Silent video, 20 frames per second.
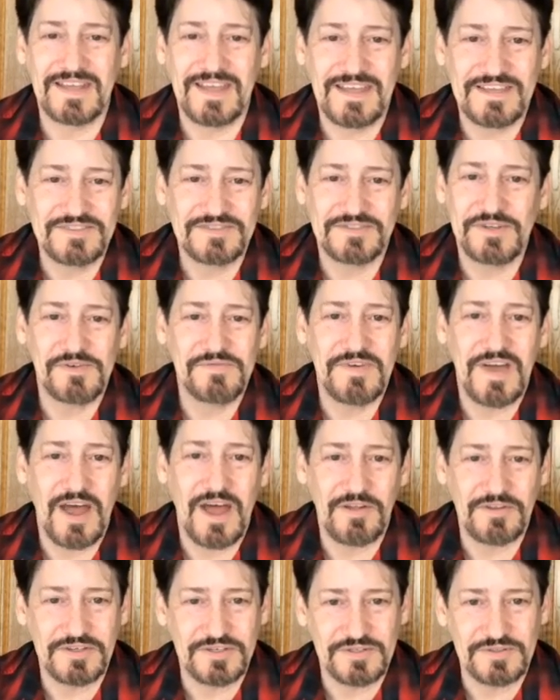It has no
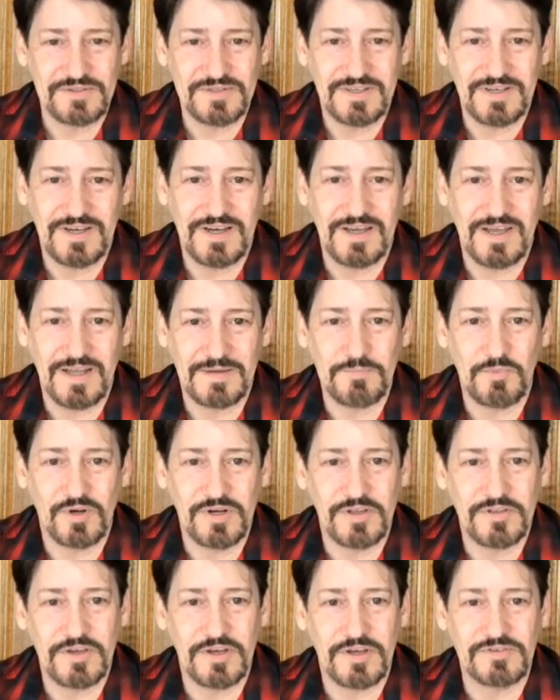value. I'm
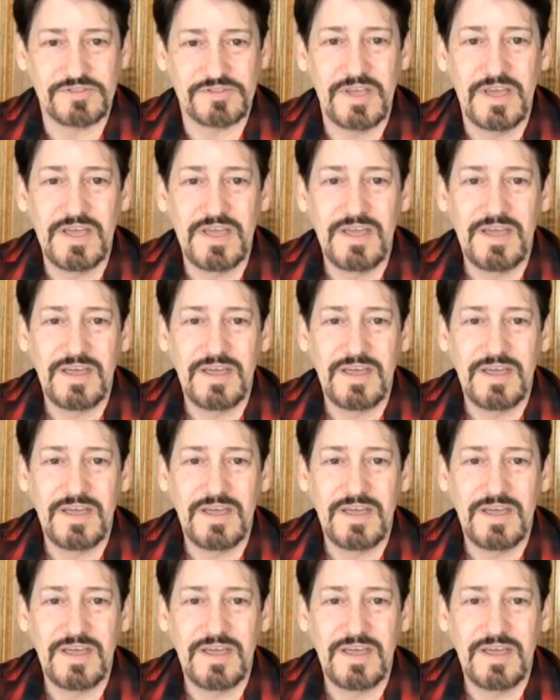one of those.